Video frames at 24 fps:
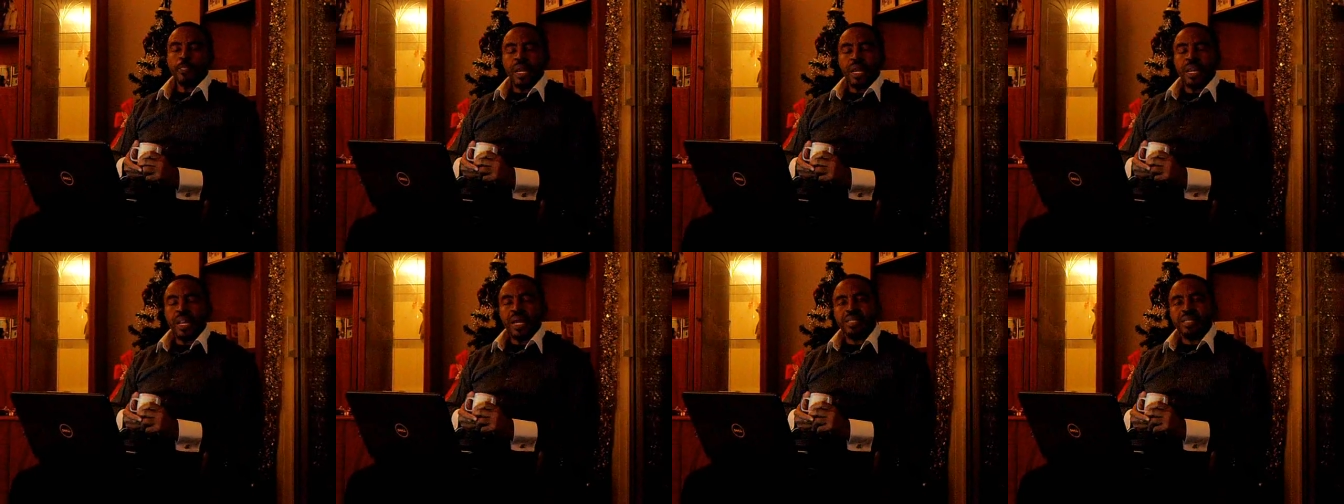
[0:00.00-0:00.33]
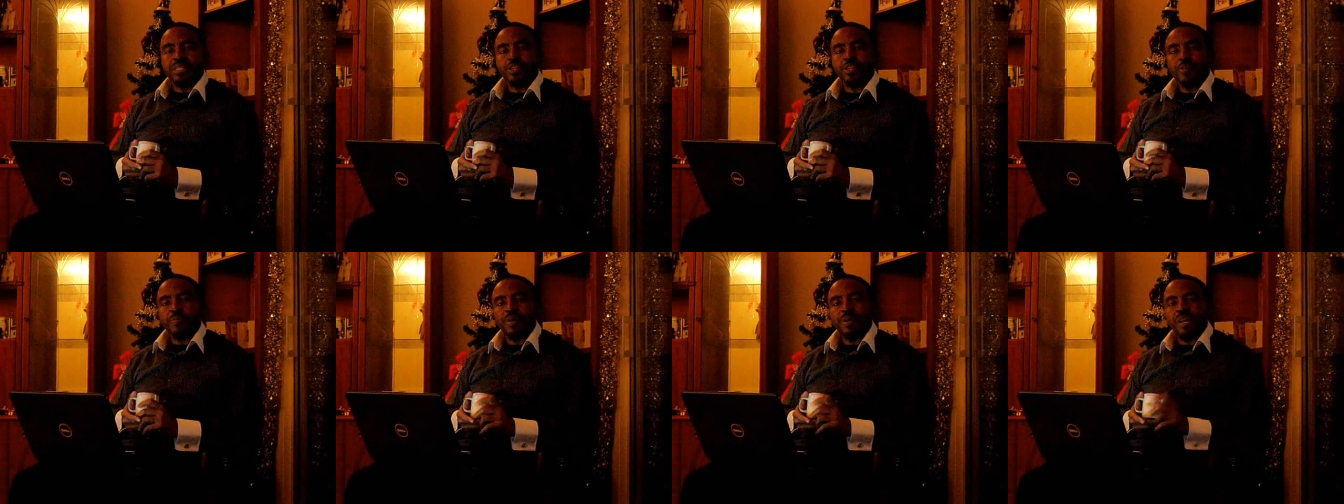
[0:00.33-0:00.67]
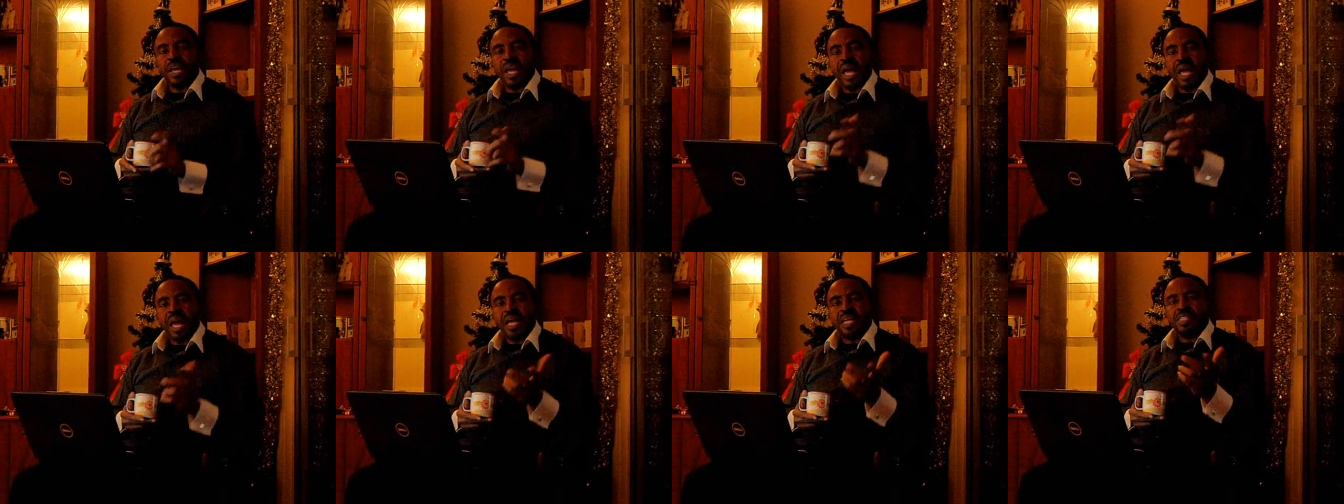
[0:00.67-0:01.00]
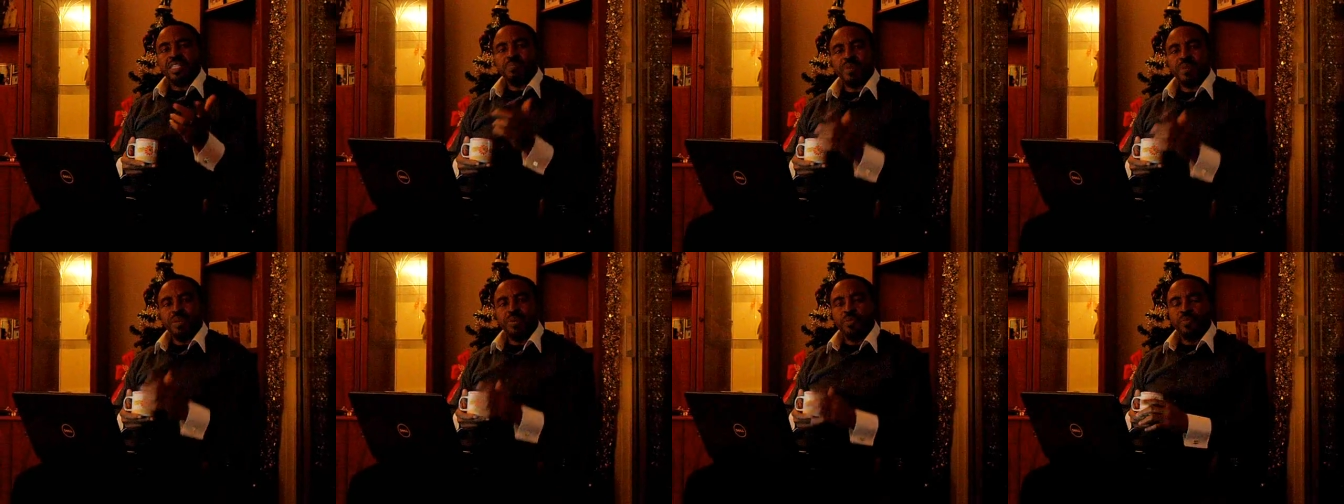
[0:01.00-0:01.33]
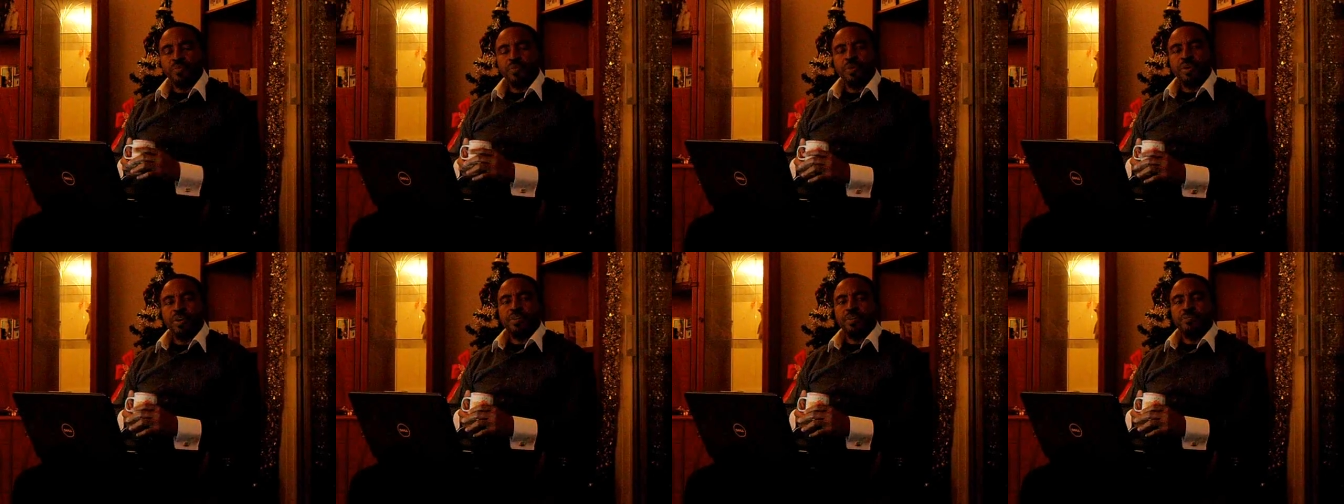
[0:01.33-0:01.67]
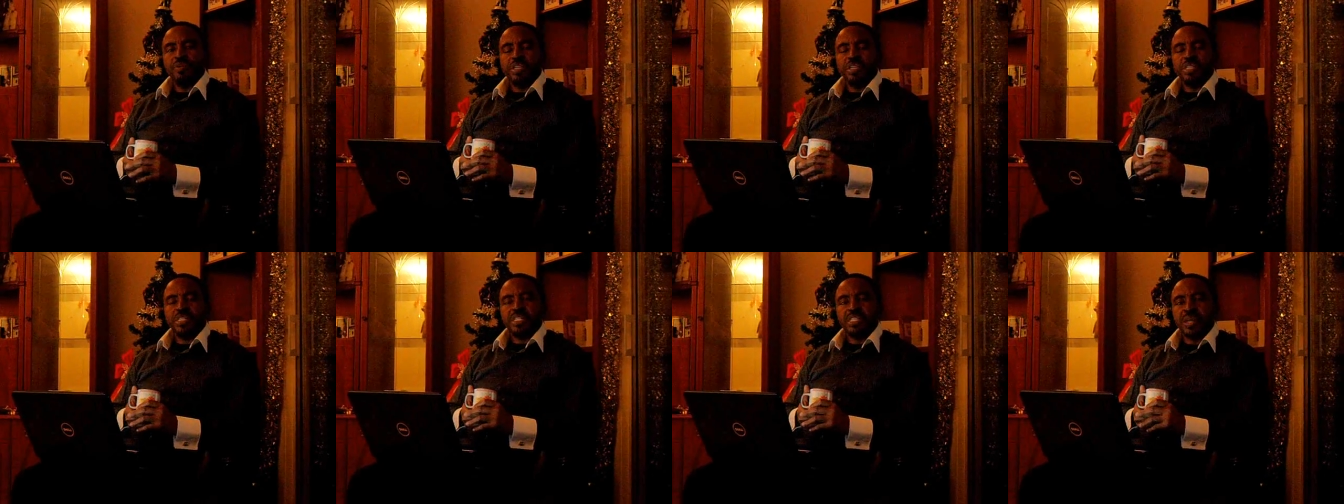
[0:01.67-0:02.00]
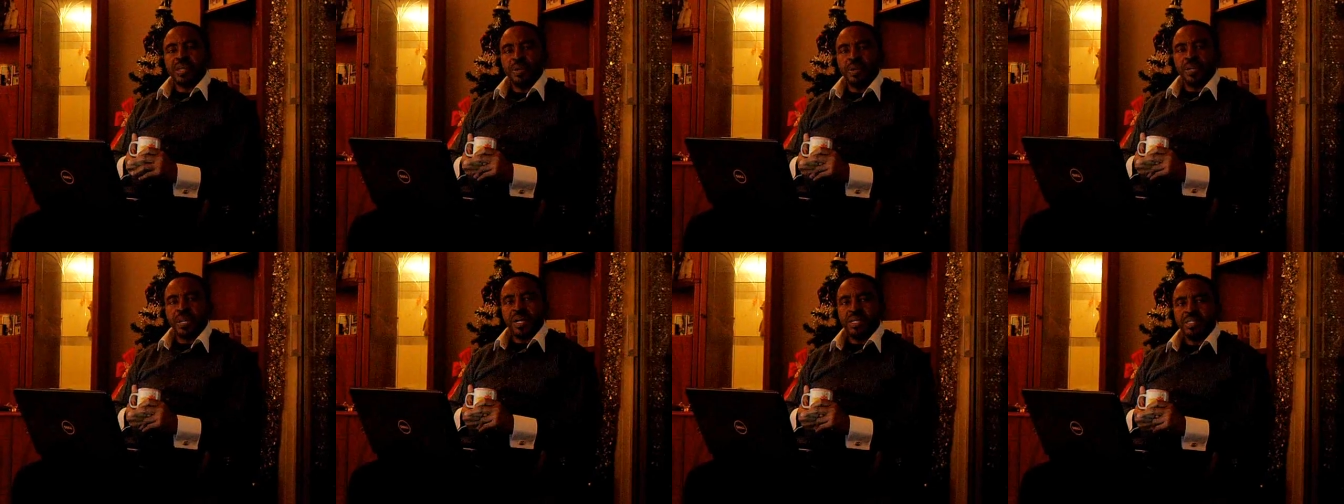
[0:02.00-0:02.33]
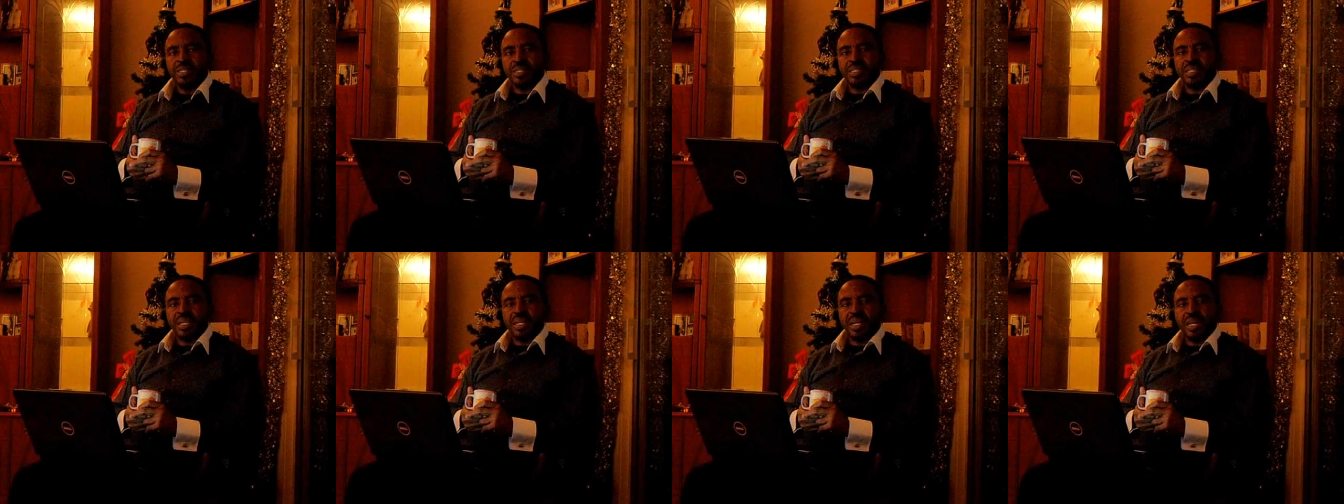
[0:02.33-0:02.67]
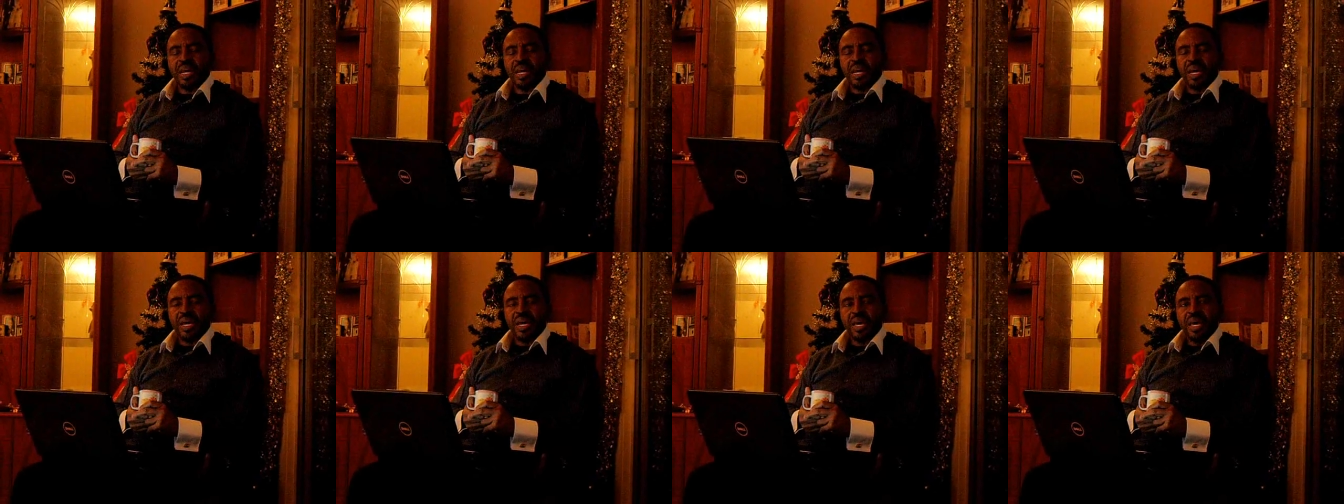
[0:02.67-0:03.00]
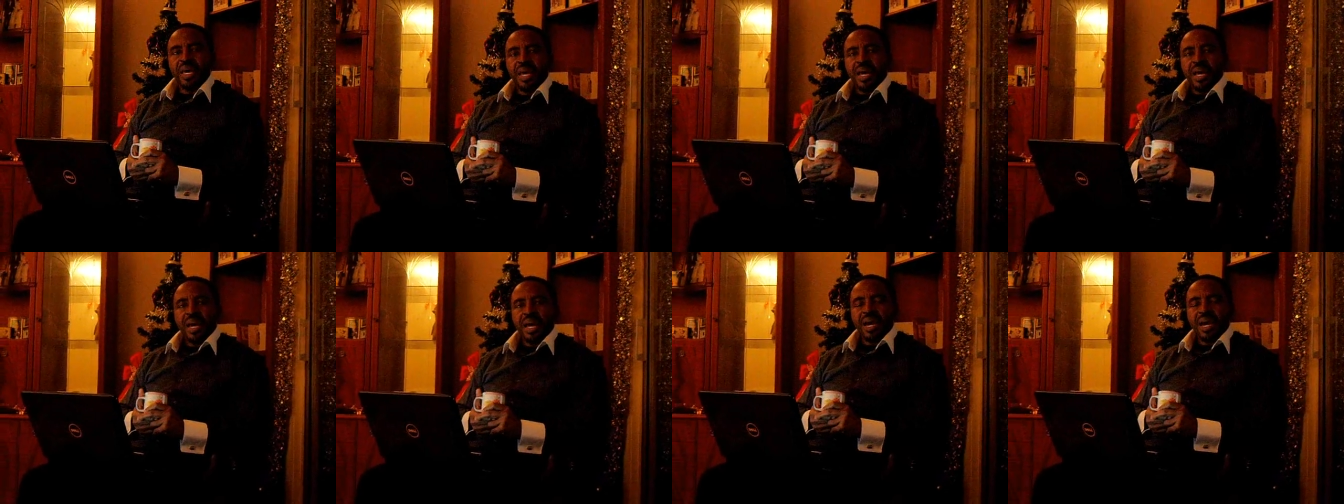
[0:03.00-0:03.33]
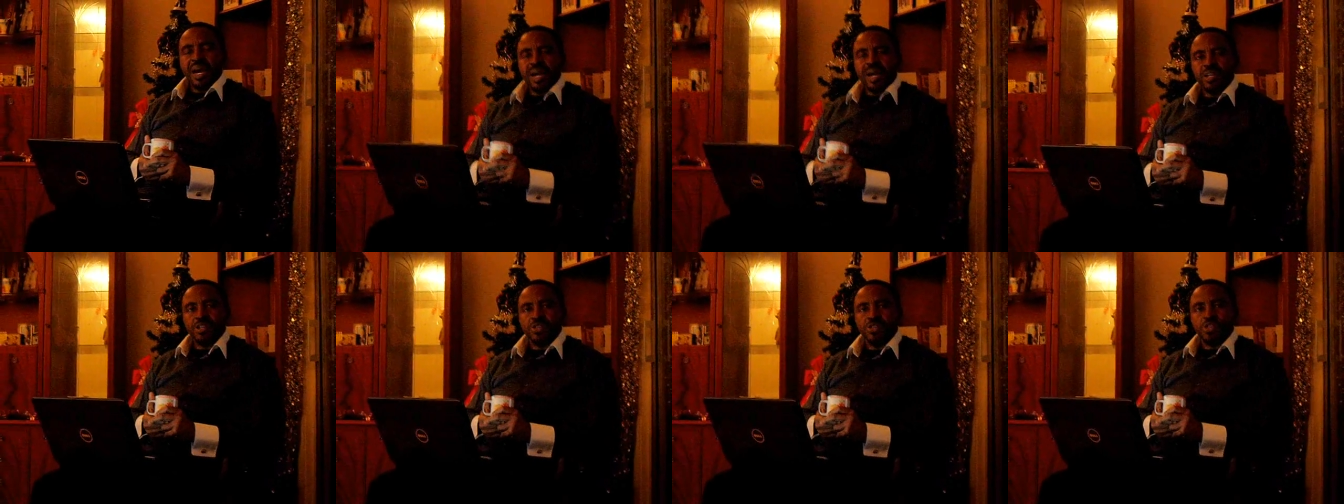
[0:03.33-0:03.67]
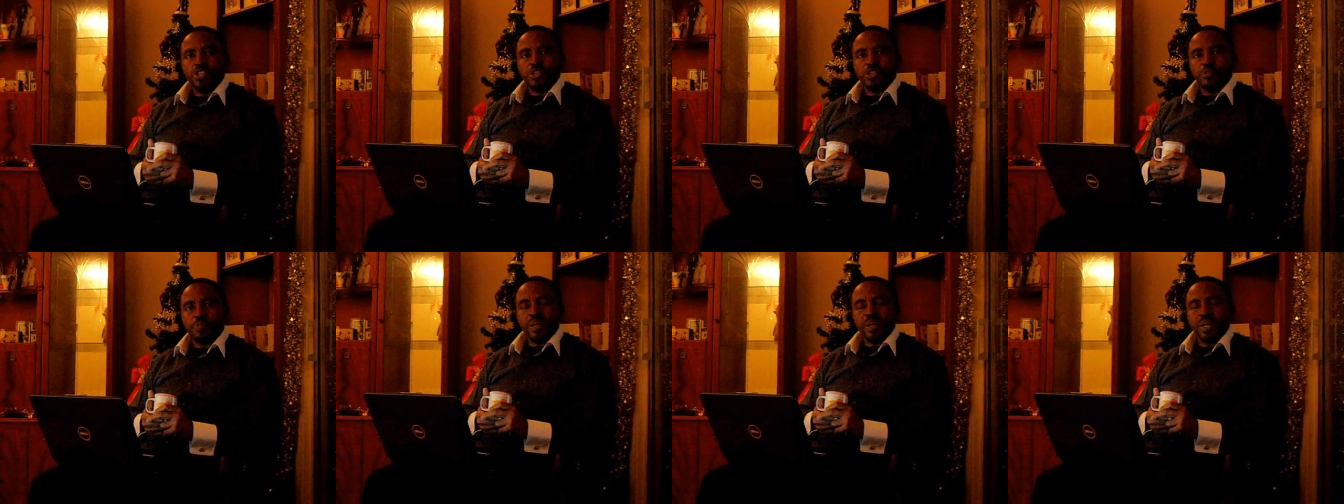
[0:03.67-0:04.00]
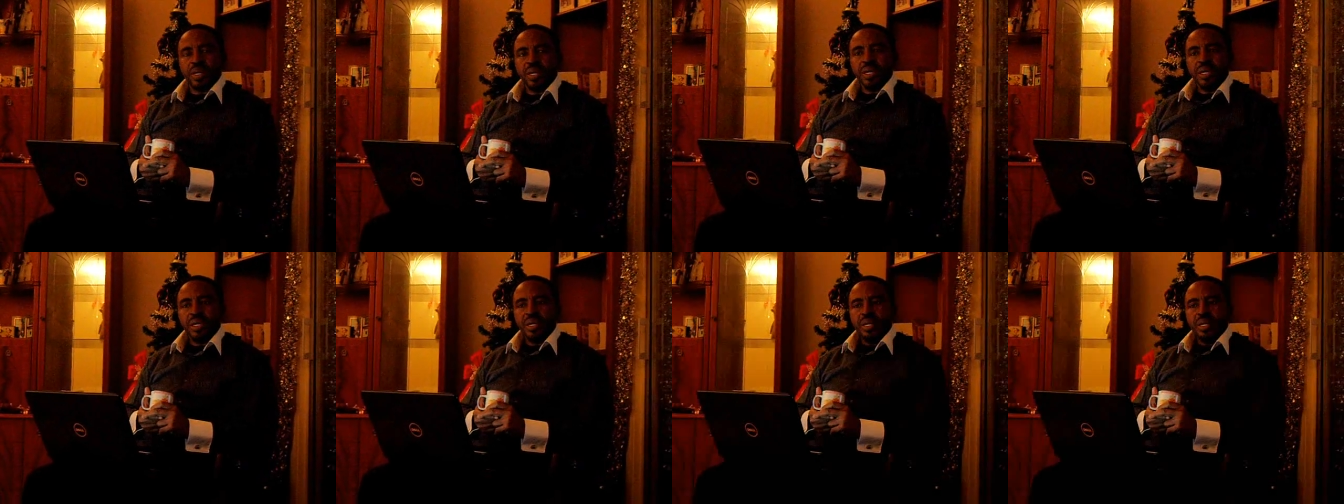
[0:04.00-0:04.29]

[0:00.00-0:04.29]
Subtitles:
And like somebody asked me in one of the seminars that I had to speak,